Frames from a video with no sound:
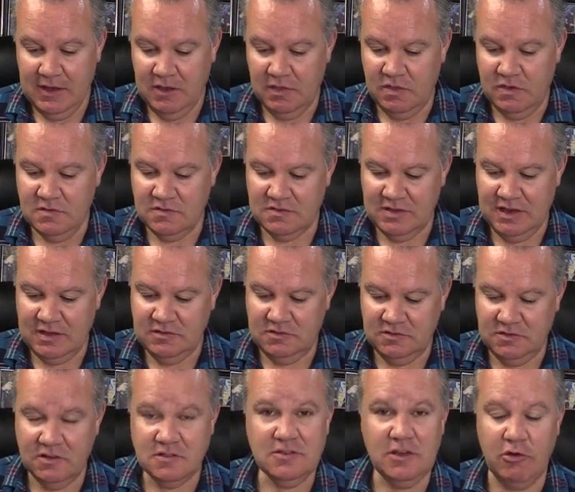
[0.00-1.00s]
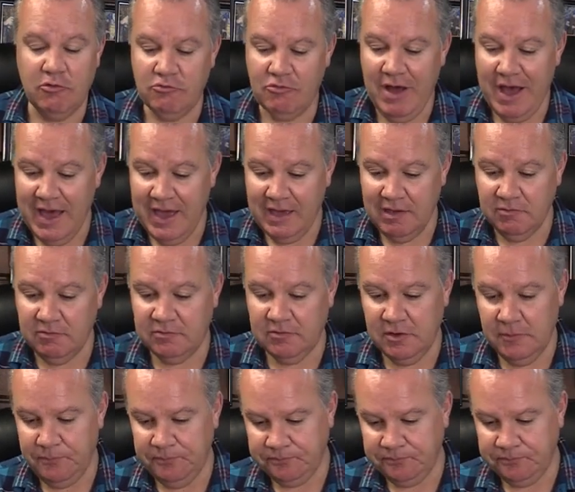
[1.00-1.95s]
this has just arrived.